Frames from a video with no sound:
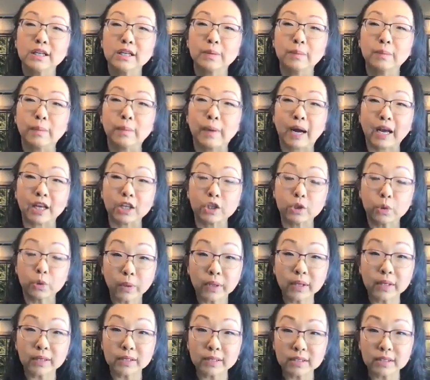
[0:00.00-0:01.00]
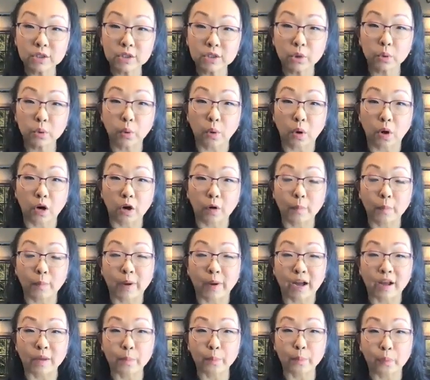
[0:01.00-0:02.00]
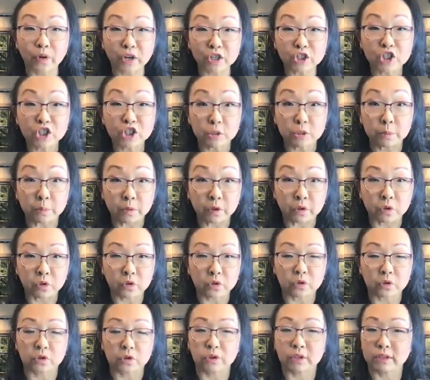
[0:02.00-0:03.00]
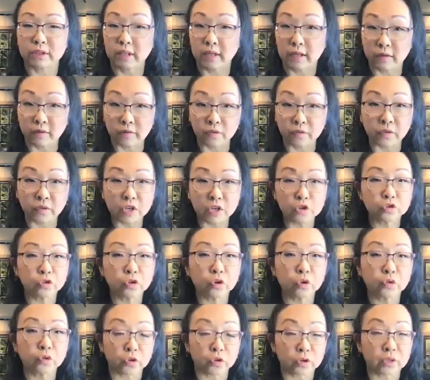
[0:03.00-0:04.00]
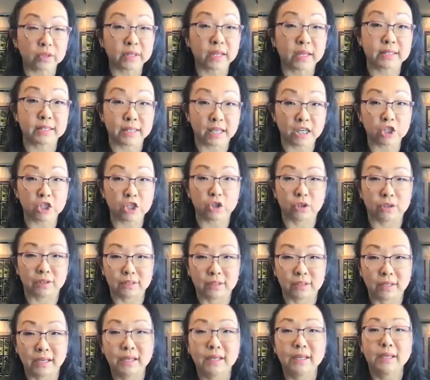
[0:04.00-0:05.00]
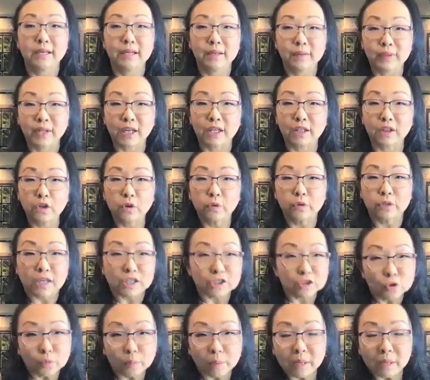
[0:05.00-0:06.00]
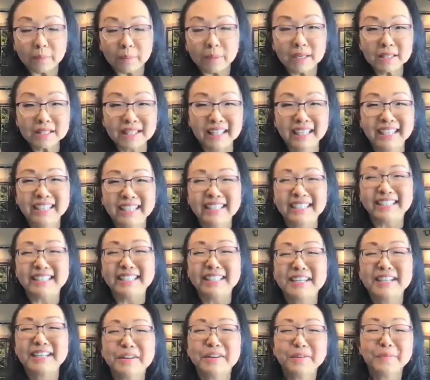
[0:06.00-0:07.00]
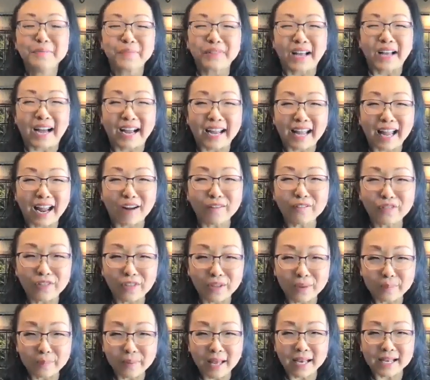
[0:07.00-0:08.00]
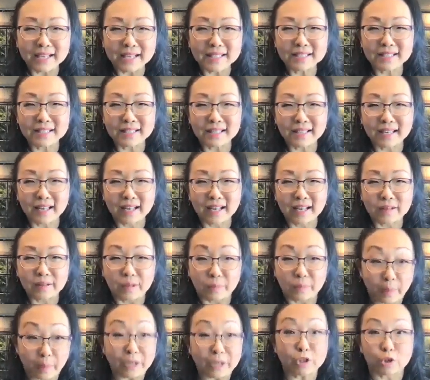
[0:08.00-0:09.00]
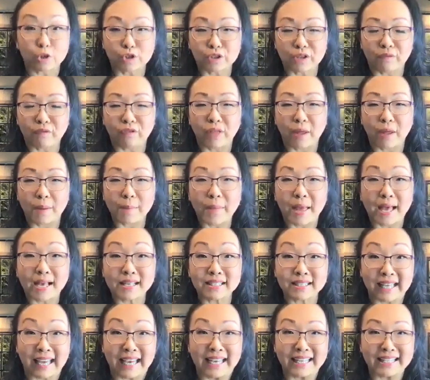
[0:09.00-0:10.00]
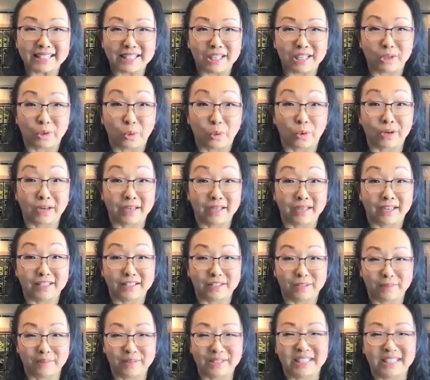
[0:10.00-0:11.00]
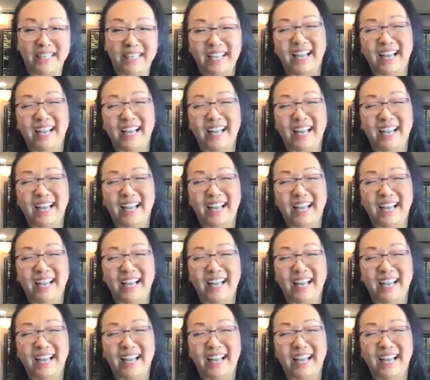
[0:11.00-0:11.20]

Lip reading: my twins, who are my precious miracles, in vitro fertilization, like little test tube babies. I have them has pictures of them has 8-cell organisms.